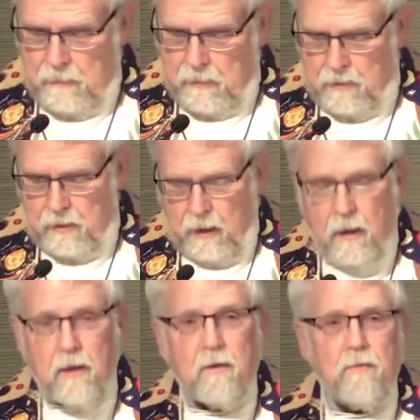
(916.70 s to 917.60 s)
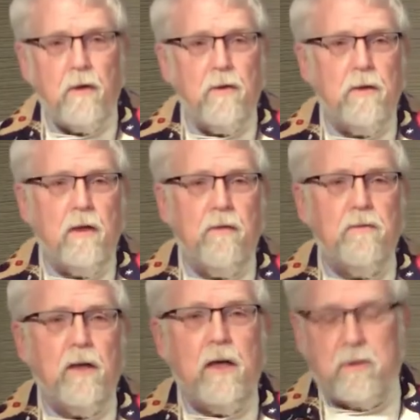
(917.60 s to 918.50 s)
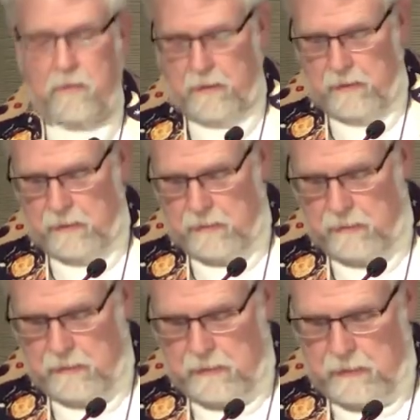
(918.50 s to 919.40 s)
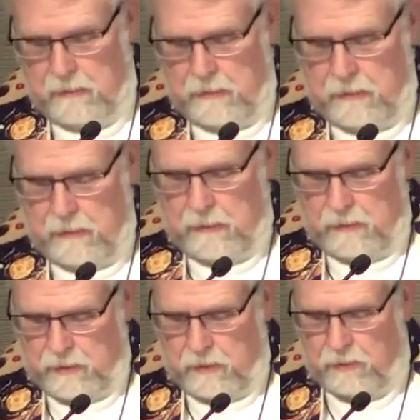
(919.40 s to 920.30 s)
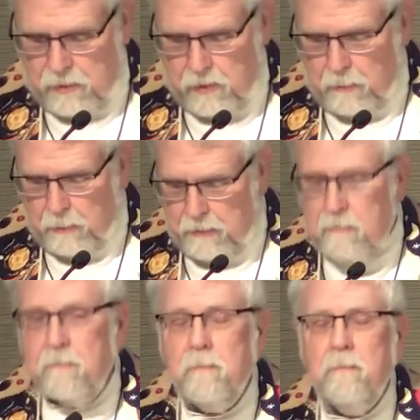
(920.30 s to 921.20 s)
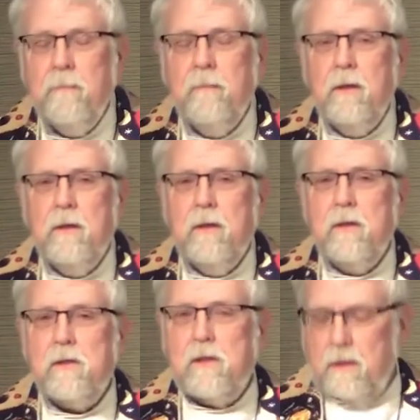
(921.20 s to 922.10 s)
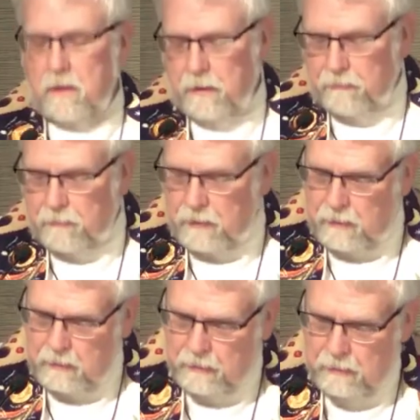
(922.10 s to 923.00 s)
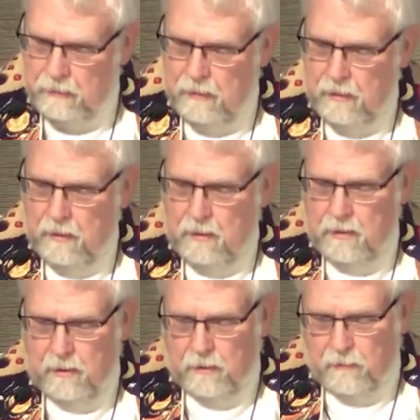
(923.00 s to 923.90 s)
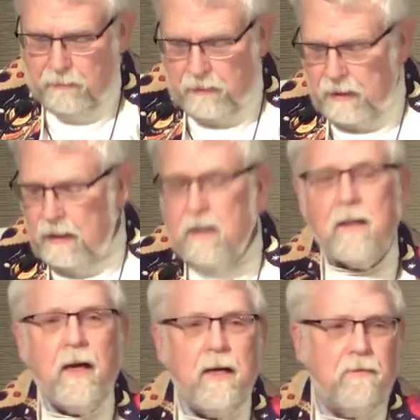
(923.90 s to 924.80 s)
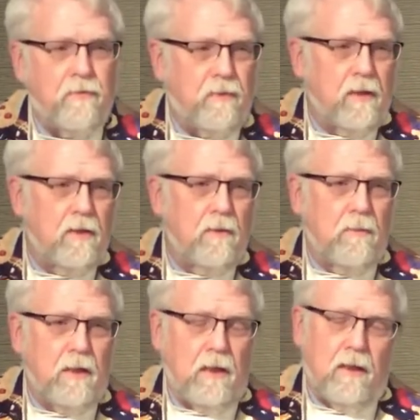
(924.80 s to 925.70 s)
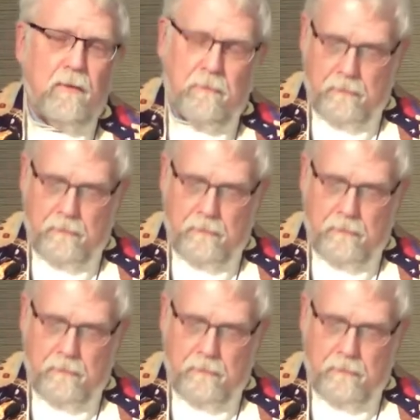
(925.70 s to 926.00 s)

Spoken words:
The star thrower of Nazareth is still stooping, still lifting, still flinging life into being.